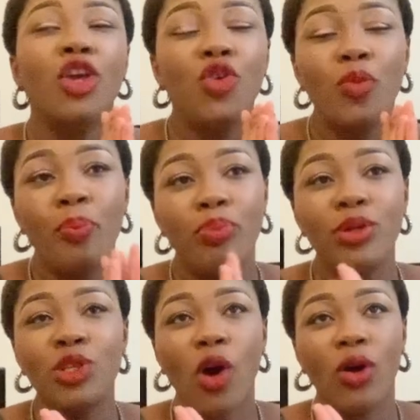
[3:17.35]
you
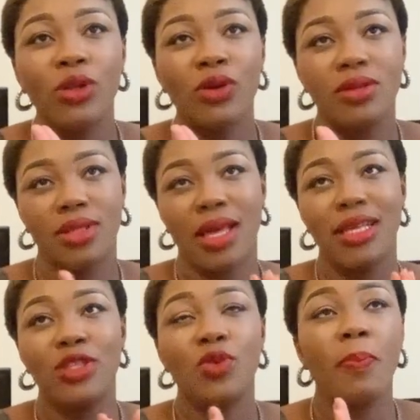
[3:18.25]
put all those
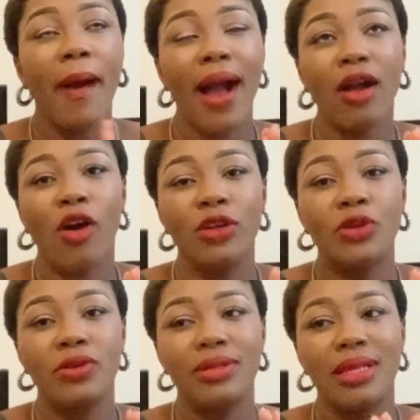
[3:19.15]
things, you pack all
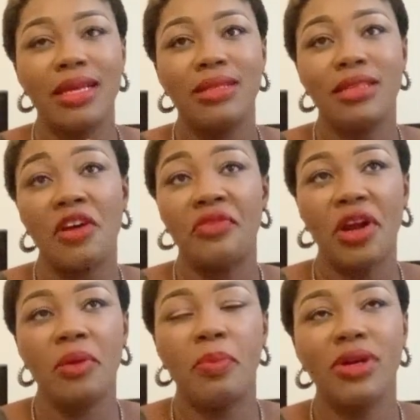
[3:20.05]
those things, they're
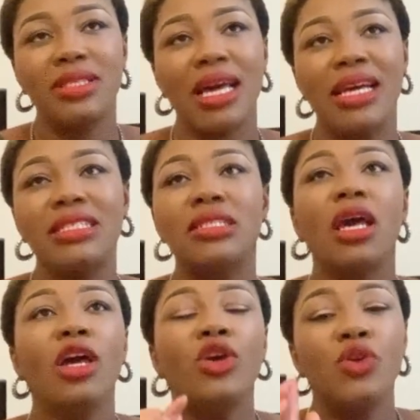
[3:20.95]
very important.
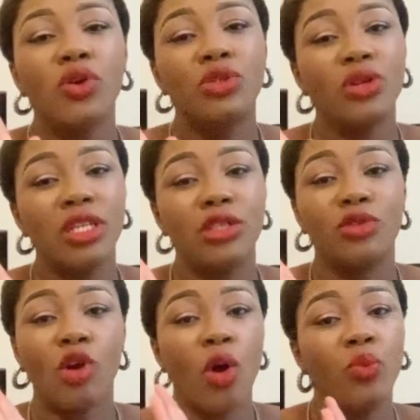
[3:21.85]
You also need
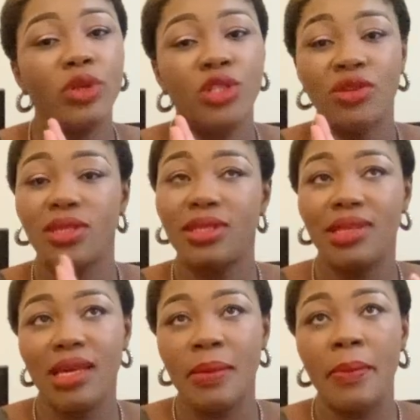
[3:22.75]
to come with your
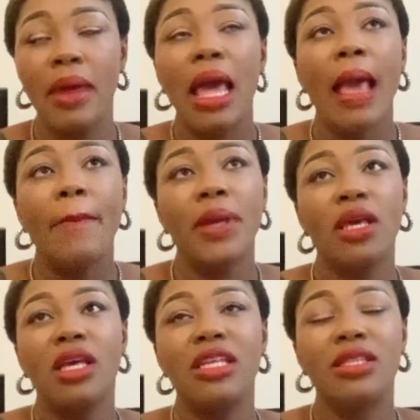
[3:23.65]
SIM.
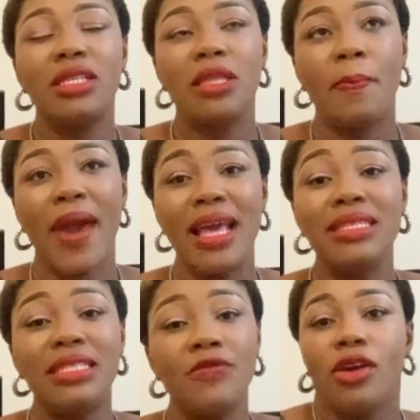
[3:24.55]
It,
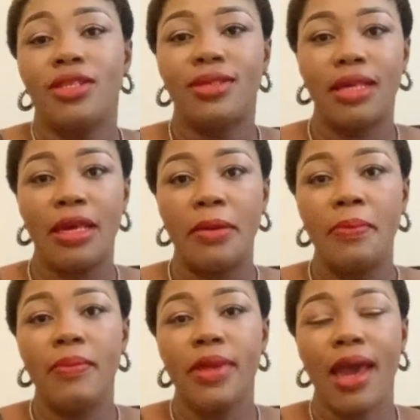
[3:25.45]
depends your
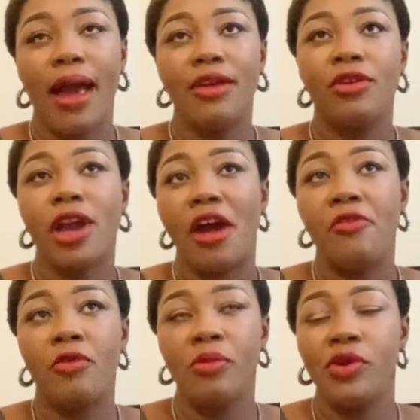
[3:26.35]
SIM. Yeah, you
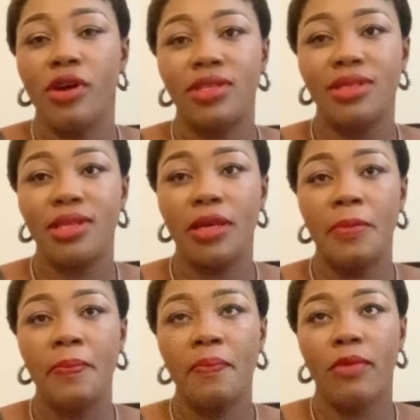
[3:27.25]
can room your
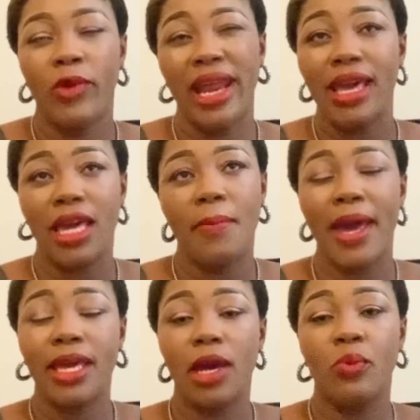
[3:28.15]
SIM. When I came,
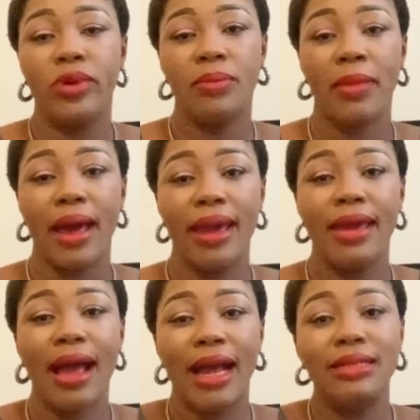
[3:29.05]
I came with mine
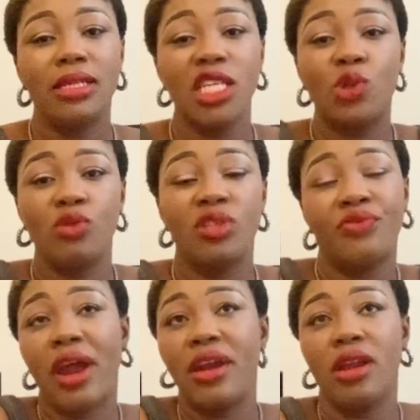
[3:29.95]
and it was
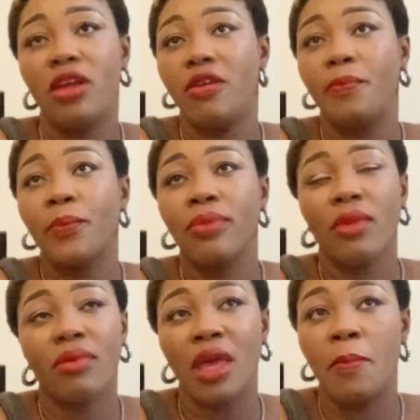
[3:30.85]
very
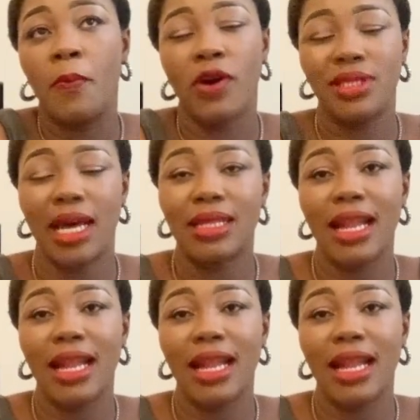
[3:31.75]
important.